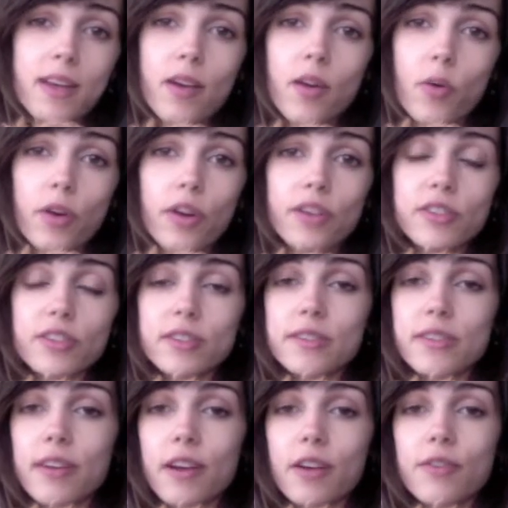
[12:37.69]
Or you're
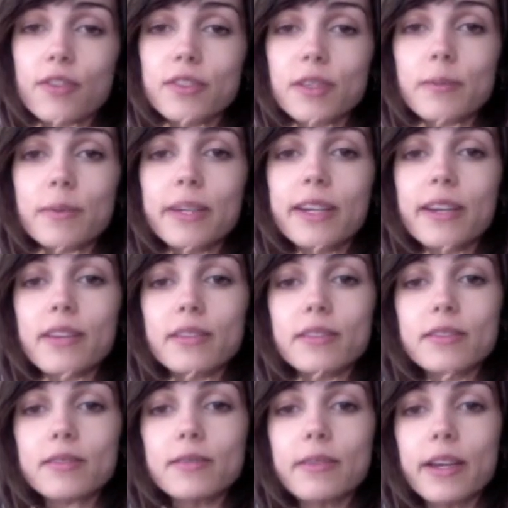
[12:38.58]
just there for something
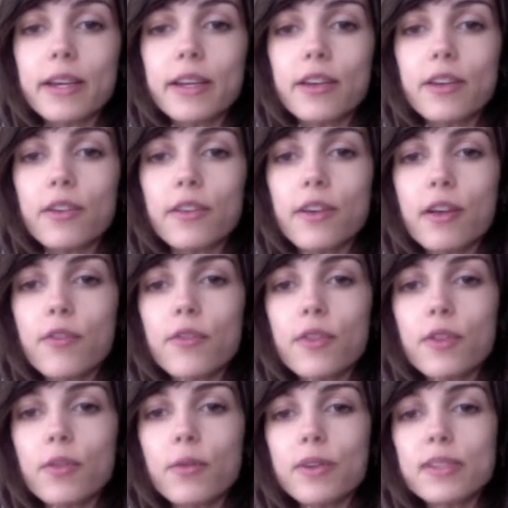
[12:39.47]
else, right? You're there
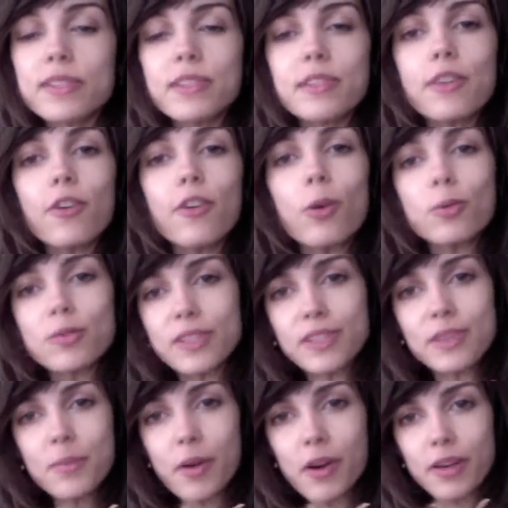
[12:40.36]
for the reason they're
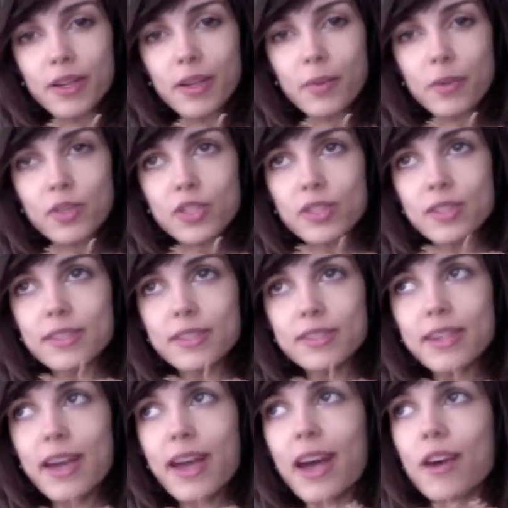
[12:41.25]
hosting the party, which is
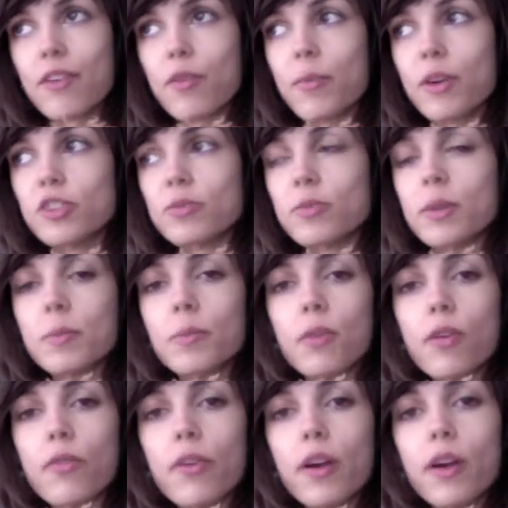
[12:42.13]
to have a bunch of
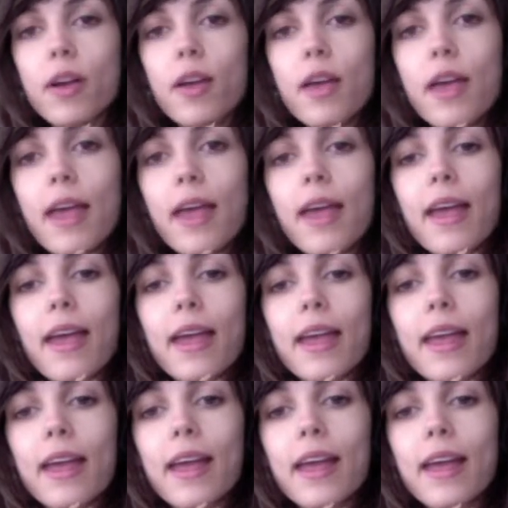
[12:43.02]
people over
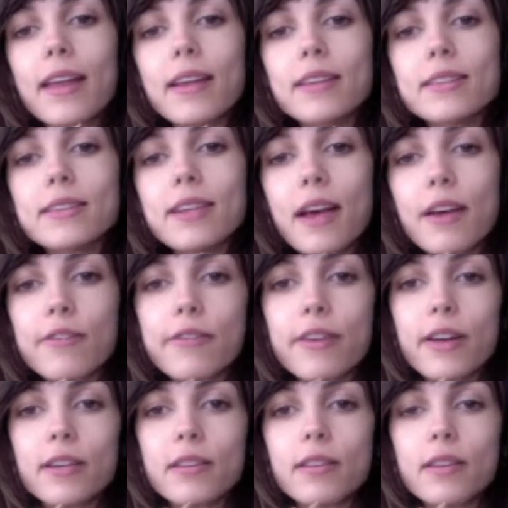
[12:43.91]
and have
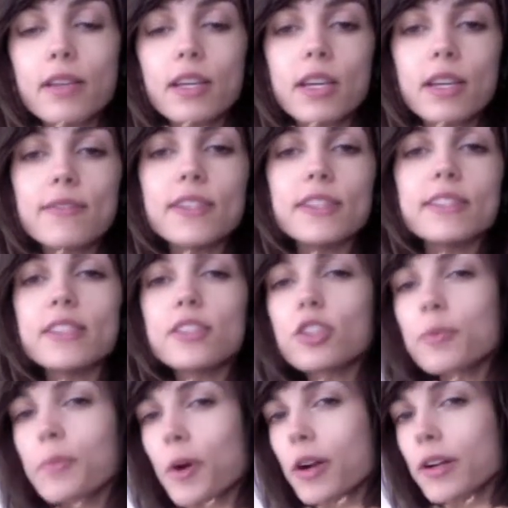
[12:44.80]
fun. The
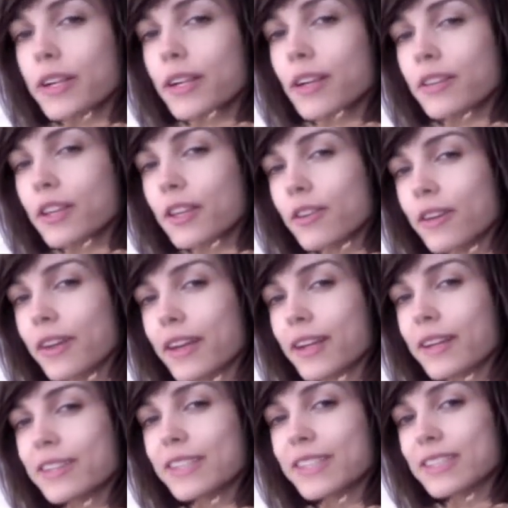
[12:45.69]
dinner party, on the other
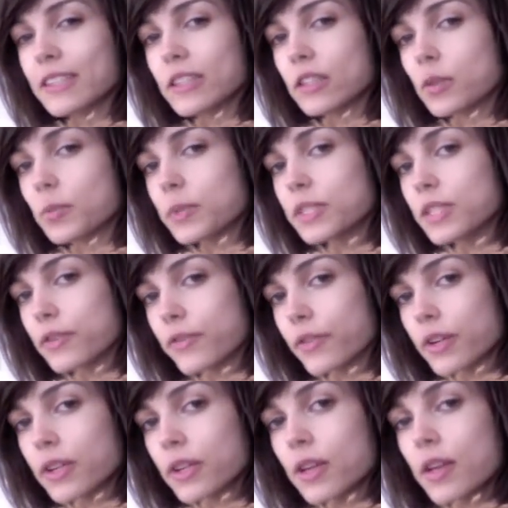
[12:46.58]
hand, it's a little bit
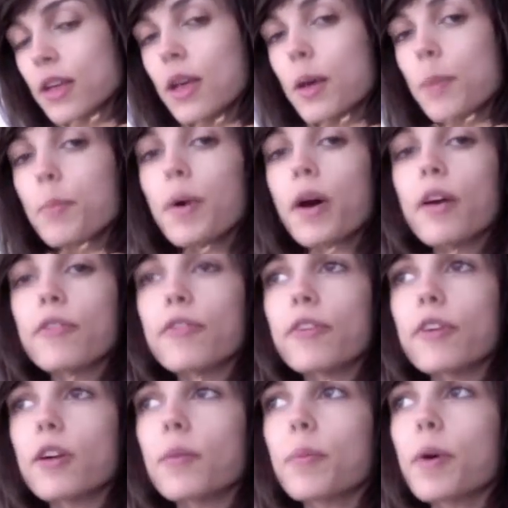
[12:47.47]
different. But
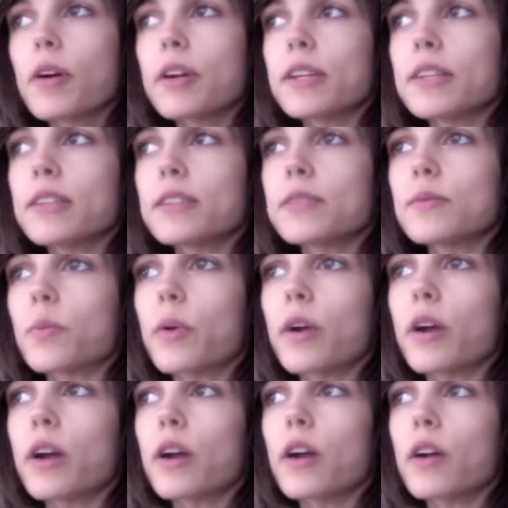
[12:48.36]
for parties
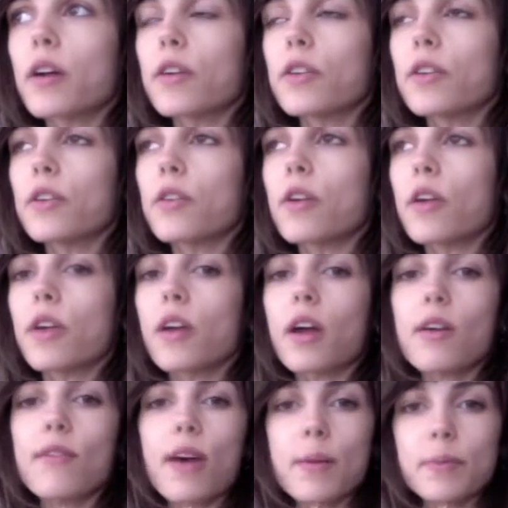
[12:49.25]
where, you
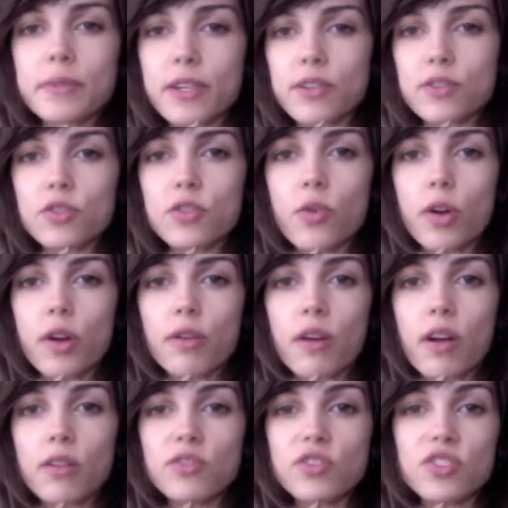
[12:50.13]
have appetizers going
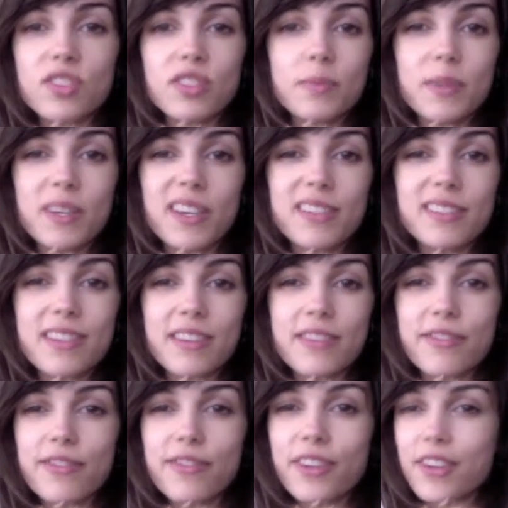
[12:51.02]
around just because they
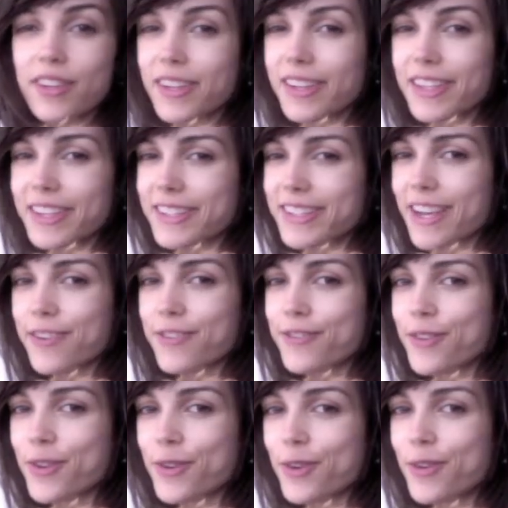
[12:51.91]
feel they need to have
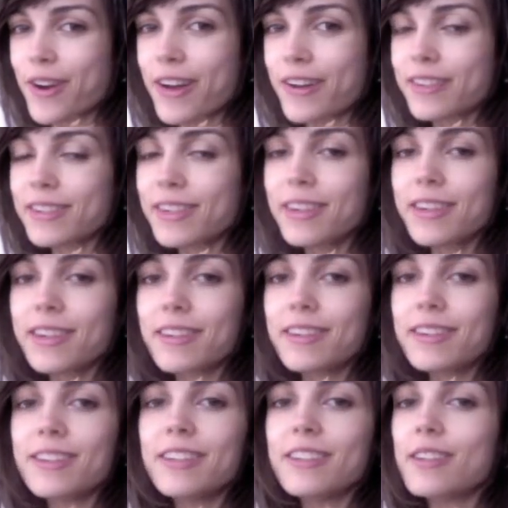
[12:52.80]
food around,
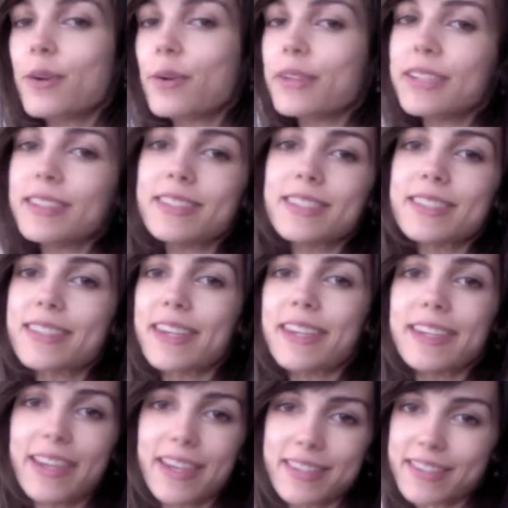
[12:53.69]
you don't need to say
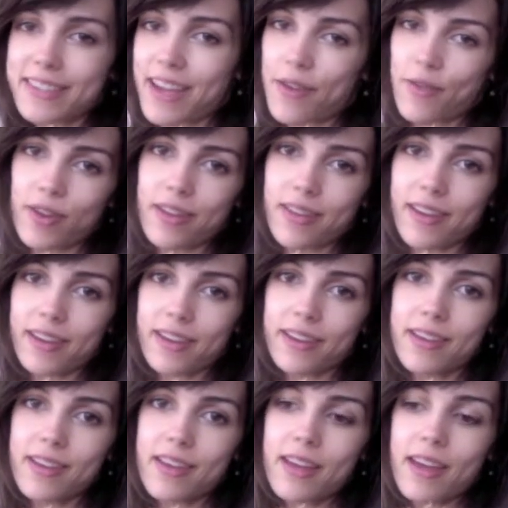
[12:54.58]
yes to everything.
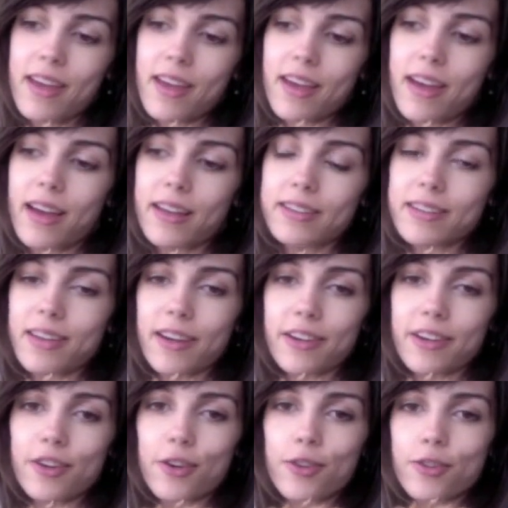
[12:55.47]
It's not
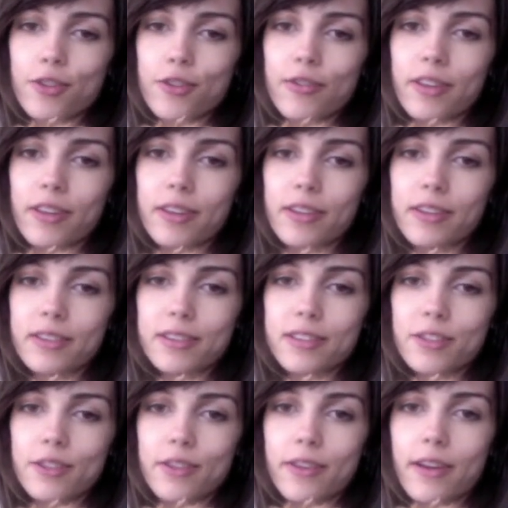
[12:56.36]
going to hurt their feelings.
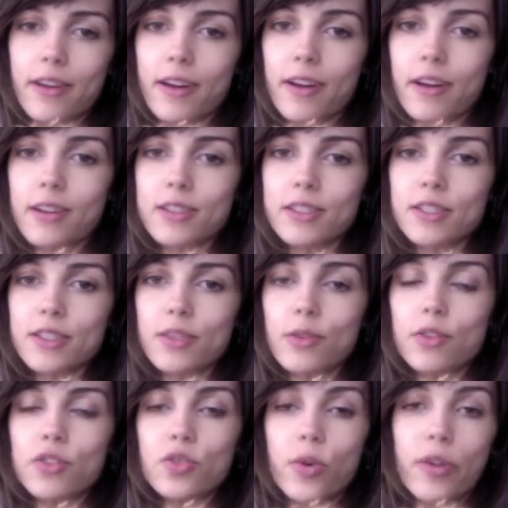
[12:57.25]
You're there
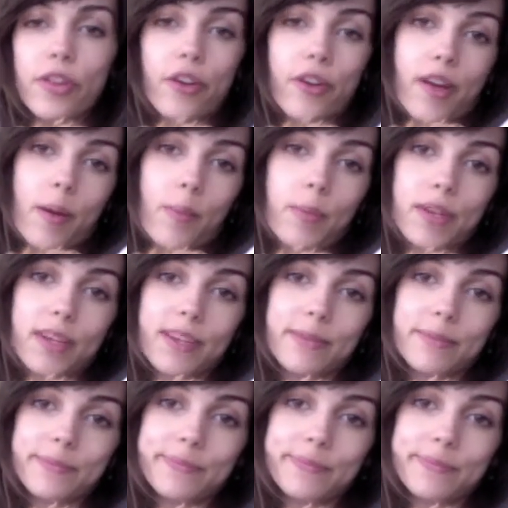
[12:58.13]
to enjoy their company.